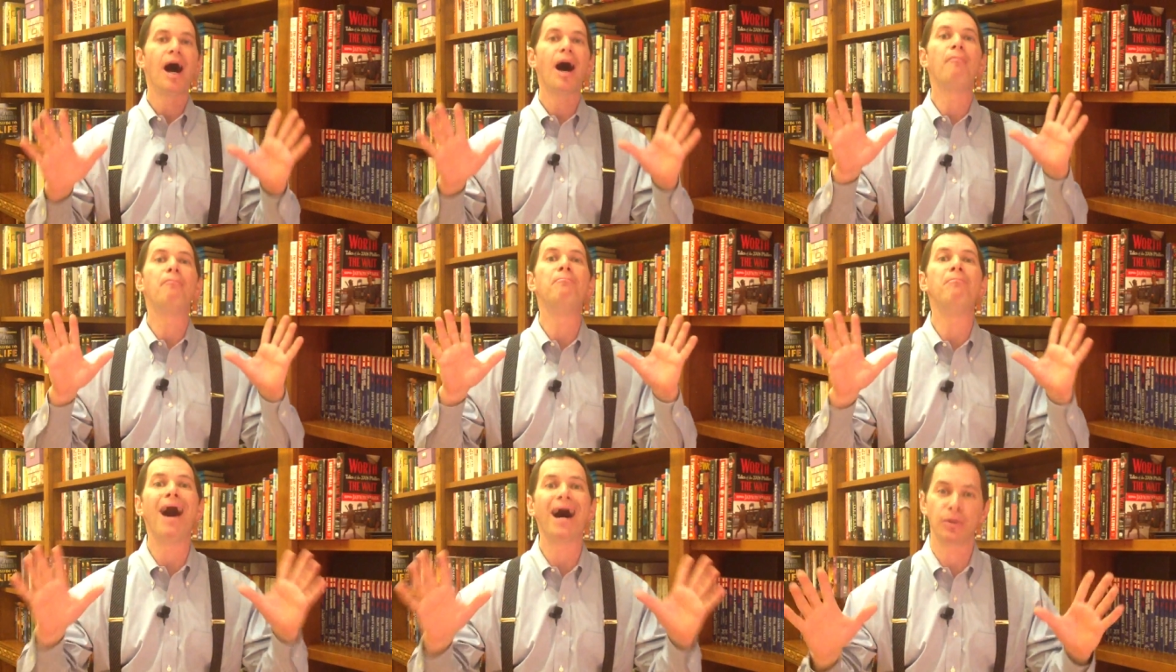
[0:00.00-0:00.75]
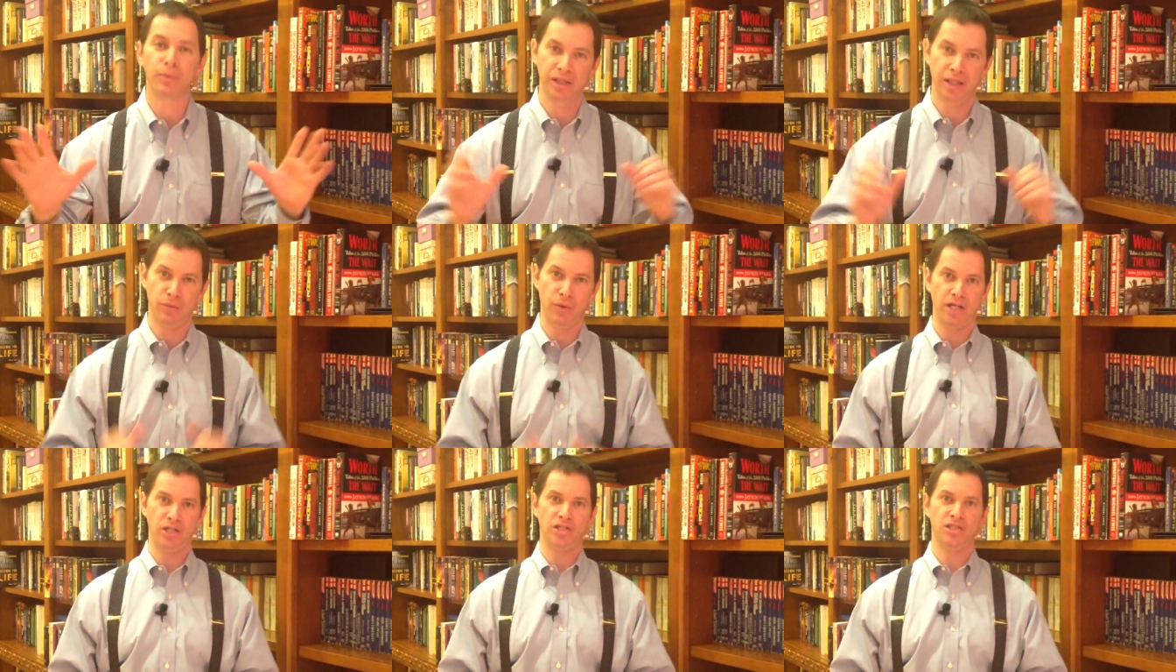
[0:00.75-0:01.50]
A moderately
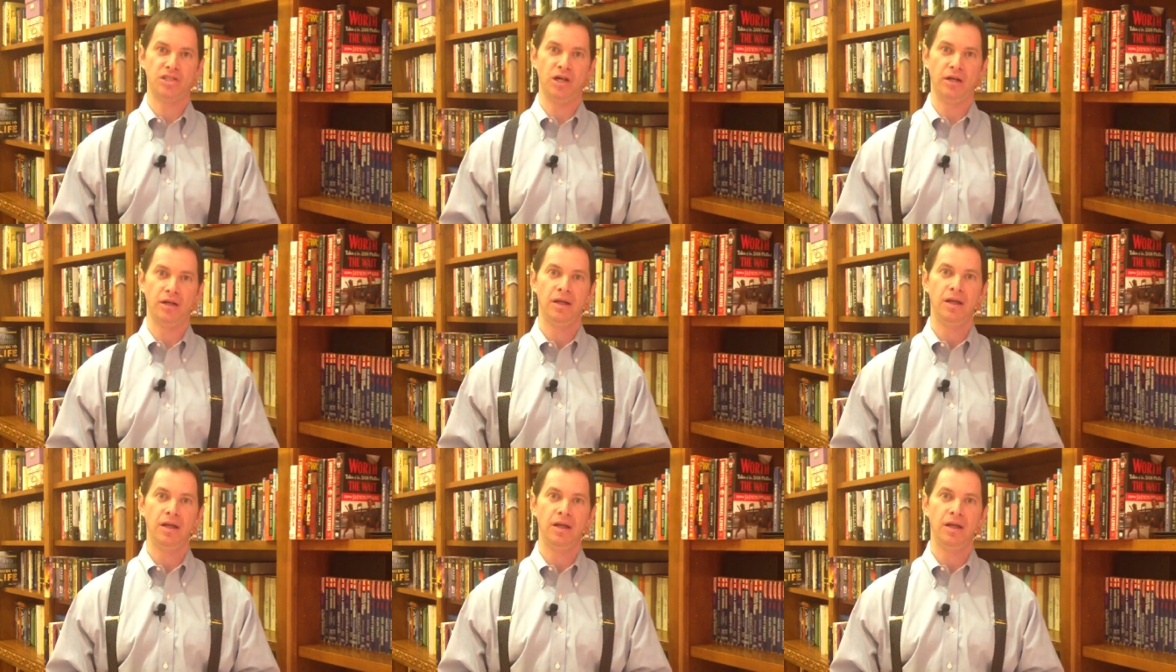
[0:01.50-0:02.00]
righteous son